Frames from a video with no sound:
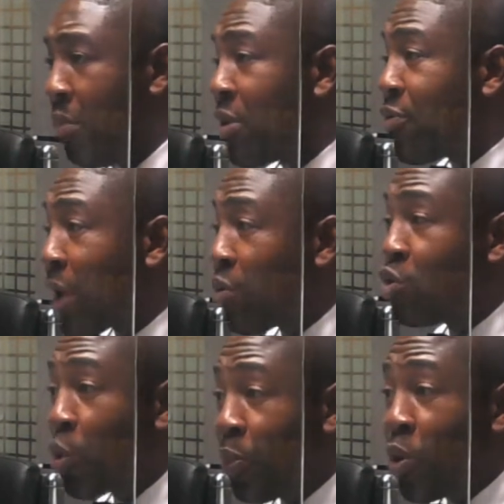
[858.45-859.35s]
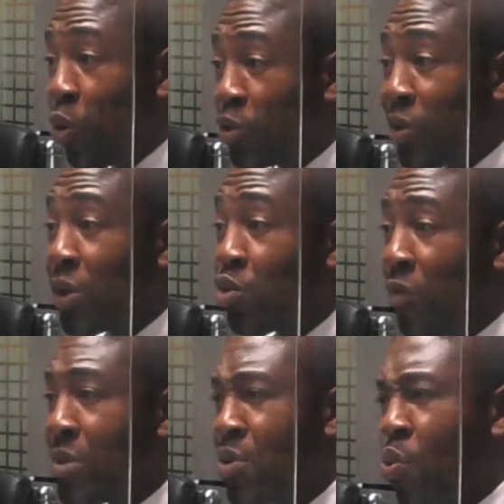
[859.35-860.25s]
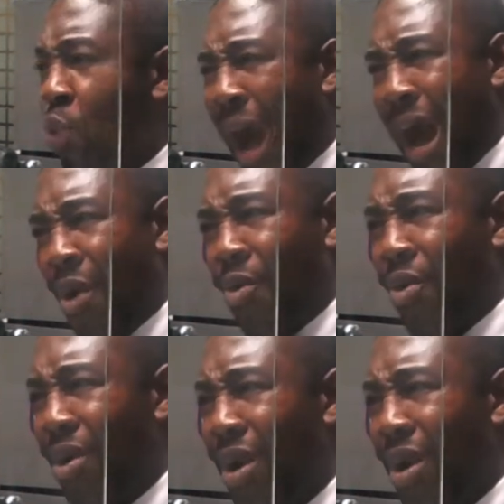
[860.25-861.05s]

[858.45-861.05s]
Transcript: me share my Supreme Court 2012, me say, wow,